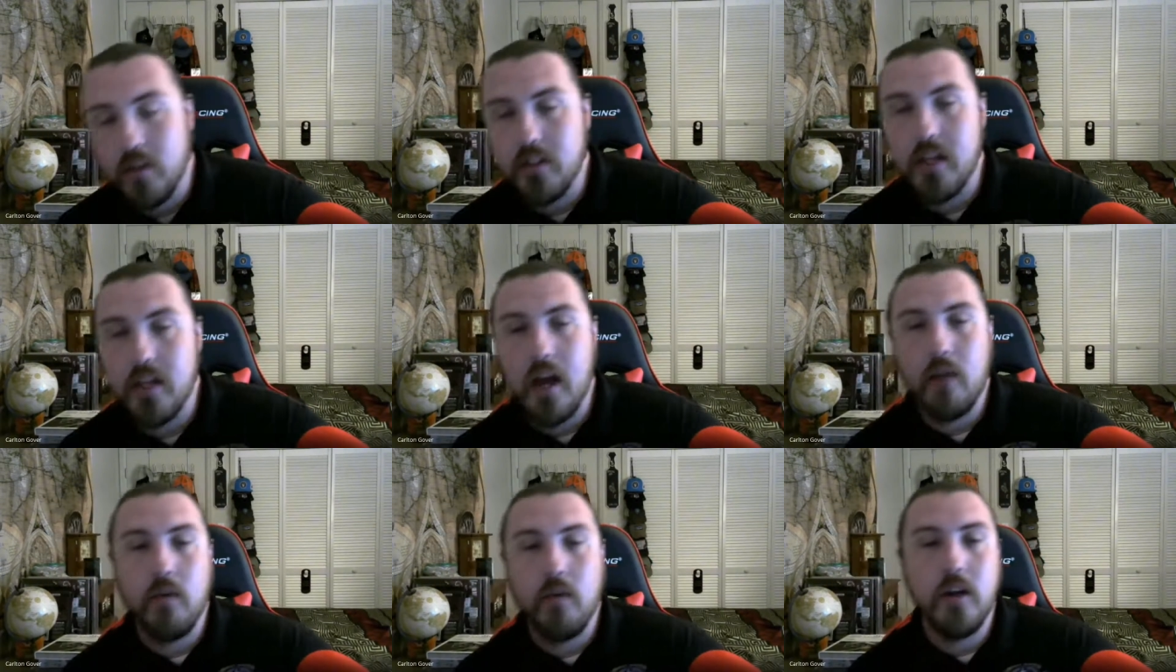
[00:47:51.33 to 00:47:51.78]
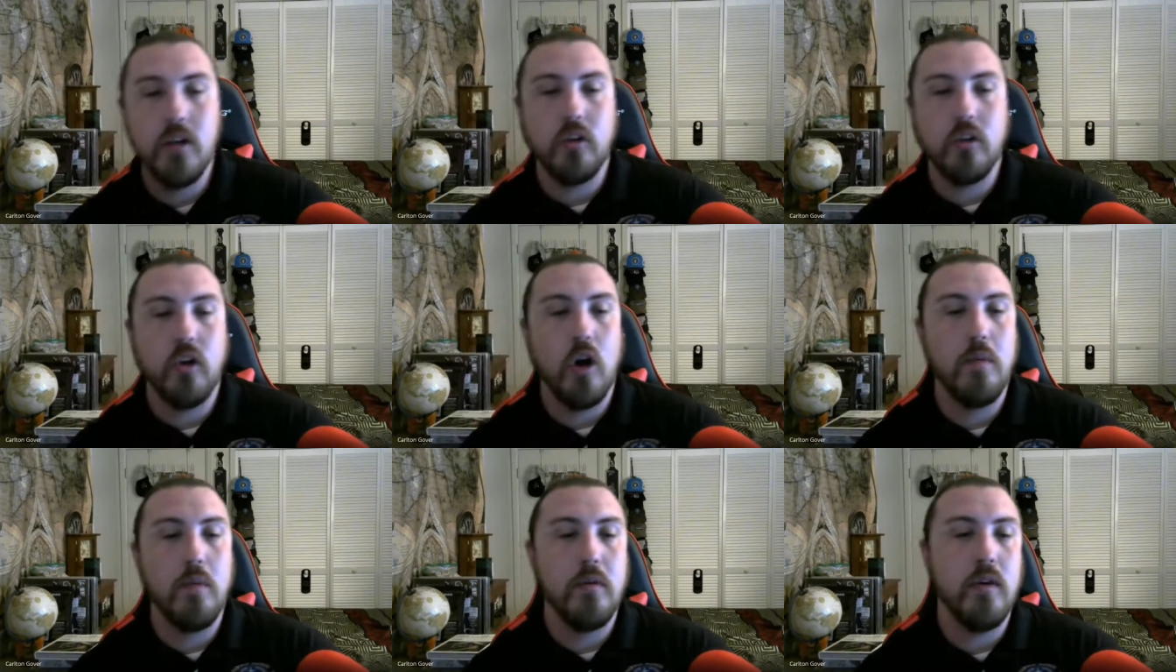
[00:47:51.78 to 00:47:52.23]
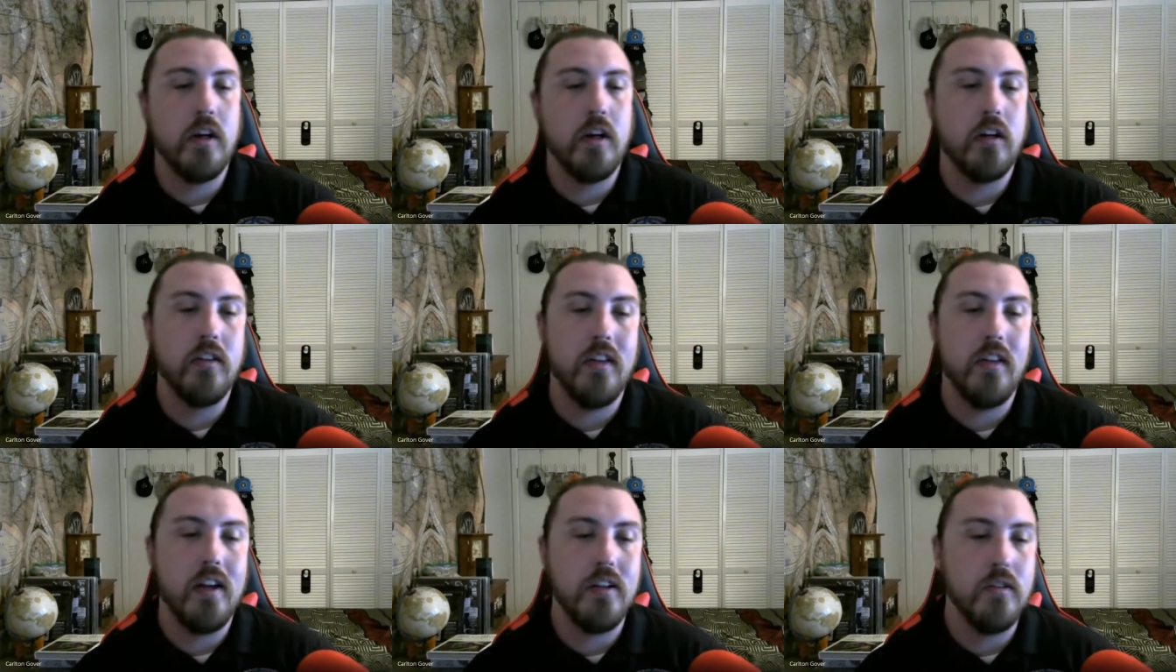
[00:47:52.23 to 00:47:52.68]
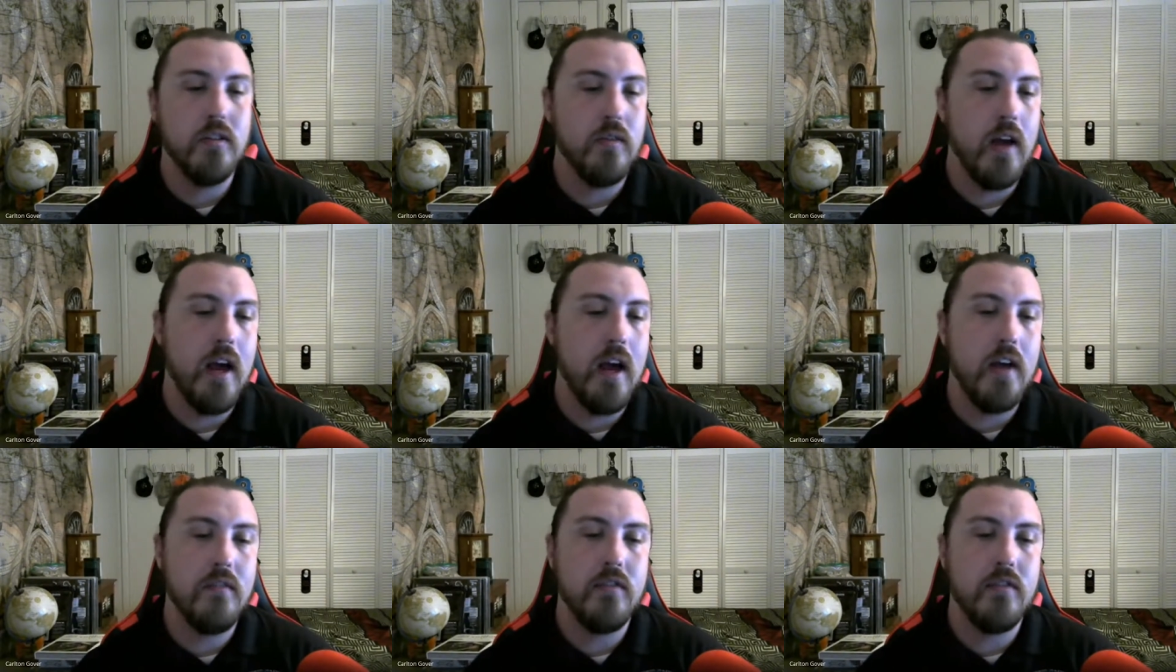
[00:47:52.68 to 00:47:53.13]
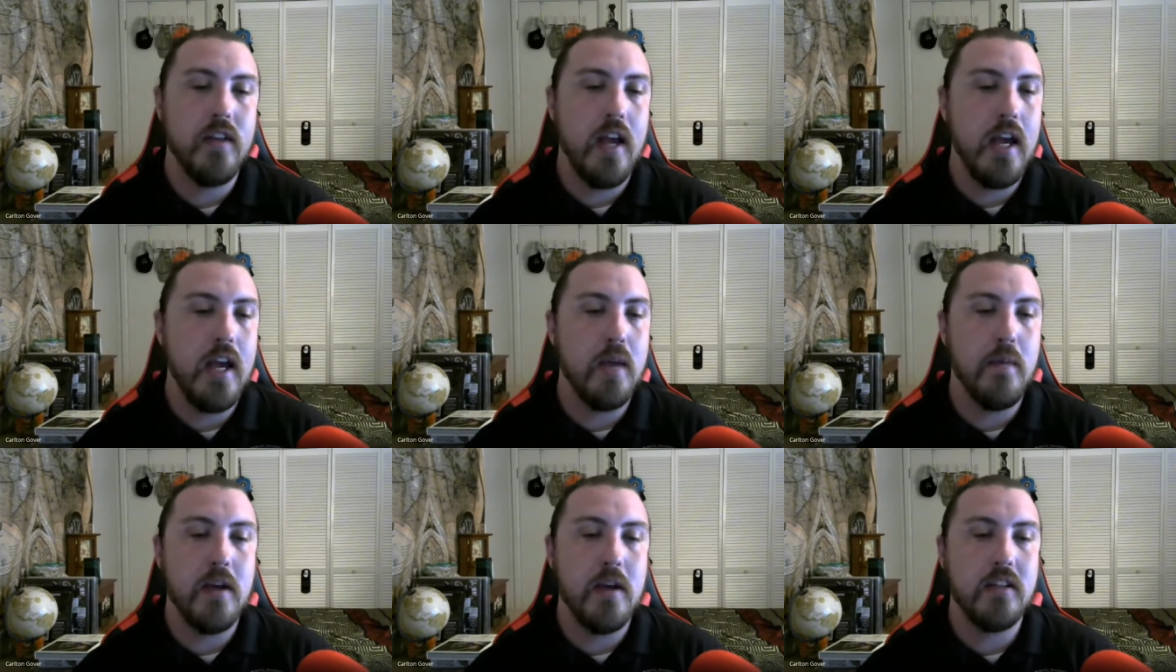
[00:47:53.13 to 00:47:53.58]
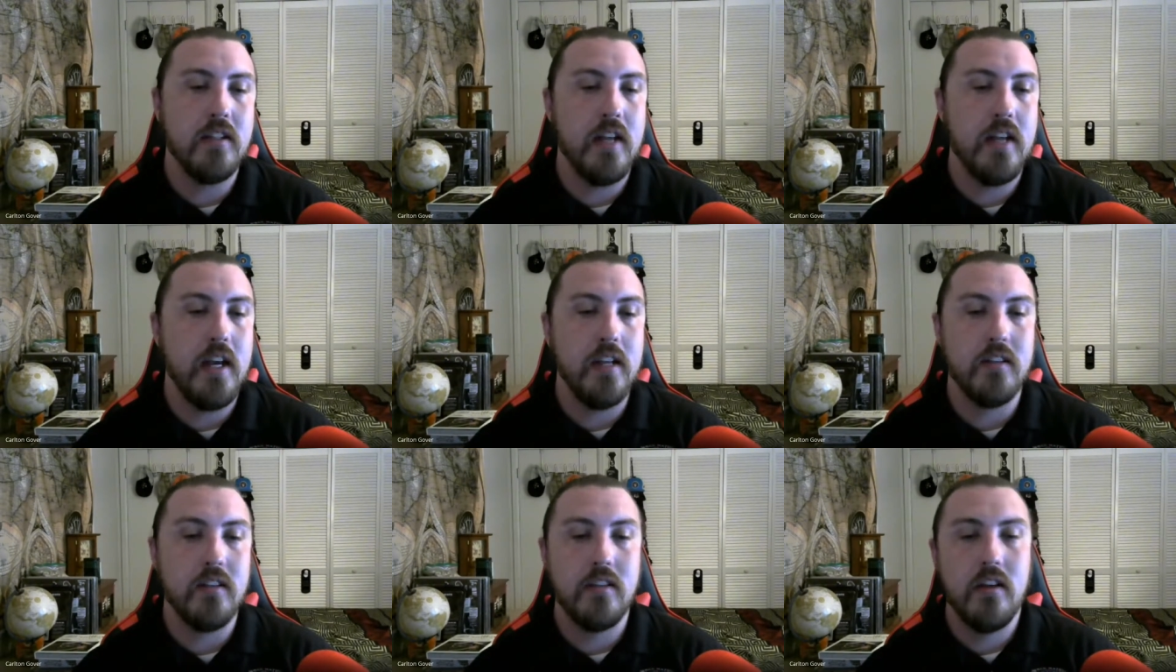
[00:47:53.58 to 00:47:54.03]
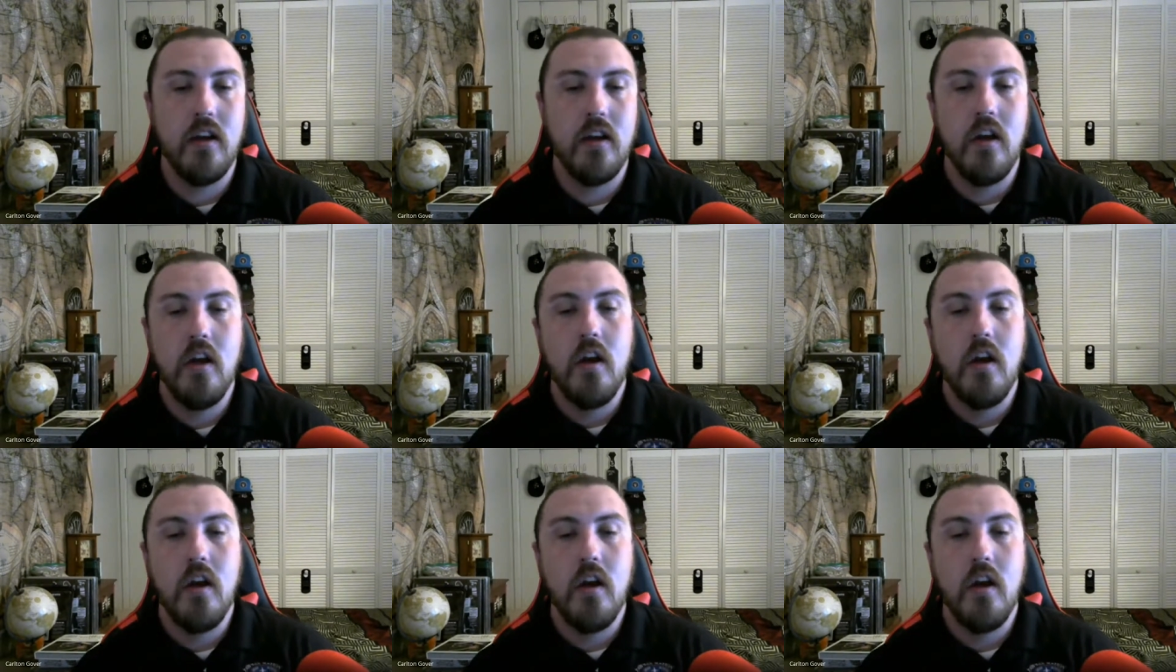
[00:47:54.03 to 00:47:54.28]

radiocarbon record that I do have, the AMS dates